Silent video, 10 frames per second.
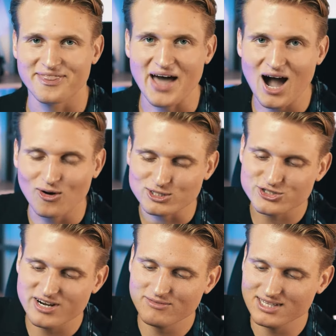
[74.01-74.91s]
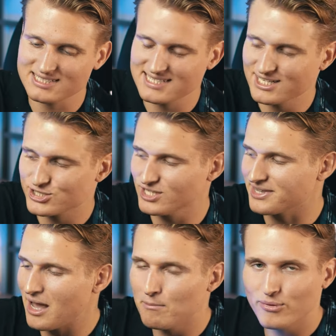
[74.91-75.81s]
Now, travel essential
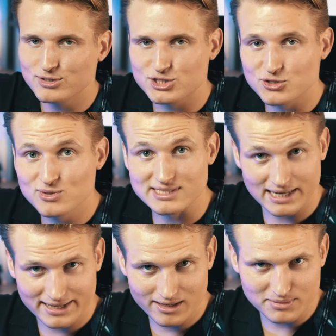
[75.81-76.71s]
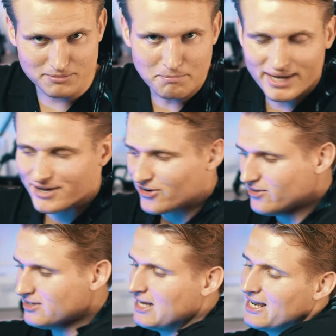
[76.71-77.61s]
number two is a little bit bigger.